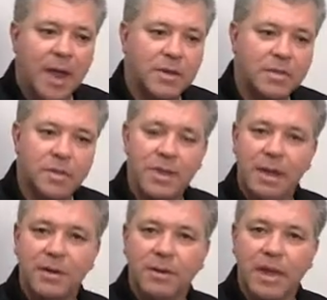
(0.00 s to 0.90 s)
So
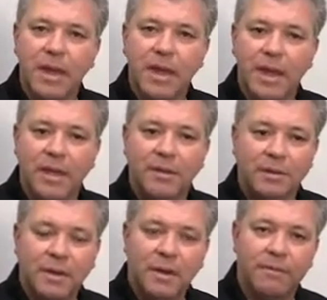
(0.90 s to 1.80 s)
that you're getting it
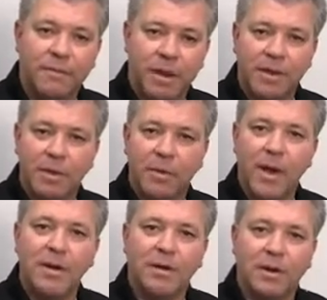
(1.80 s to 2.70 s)
fairly
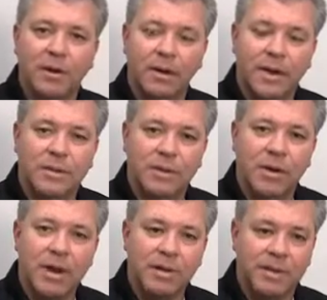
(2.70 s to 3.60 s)
regularly
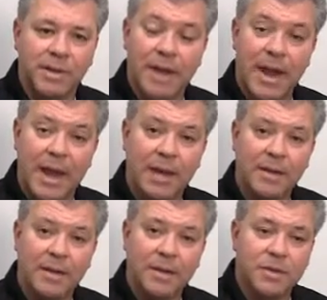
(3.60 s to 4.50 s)
during the day,
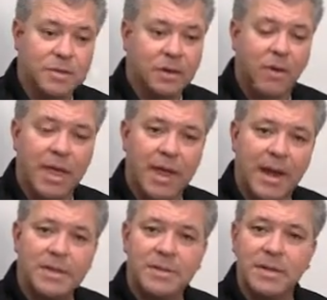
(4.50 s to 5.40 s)
so that
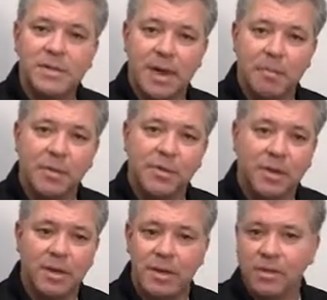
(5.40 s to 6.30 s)
as these temperature
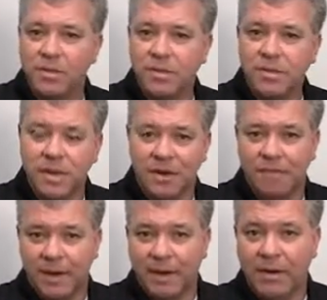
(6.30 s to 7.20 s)
conditions that are
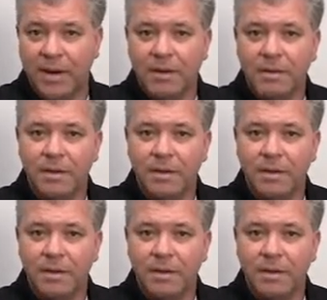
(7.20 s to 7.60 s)
varying